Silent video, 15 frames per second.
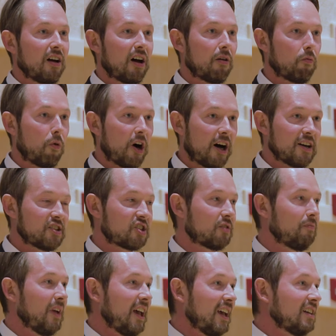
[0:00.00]

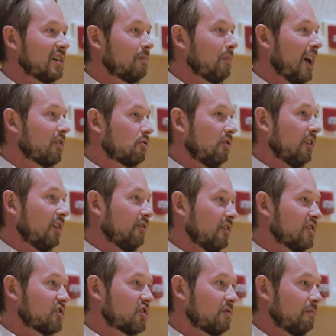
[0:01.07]
was MAiD and mental
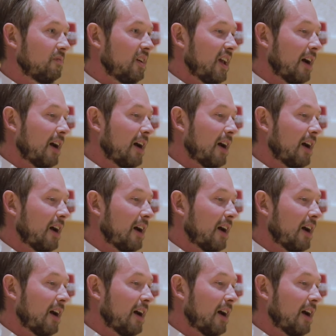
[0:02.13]
illness.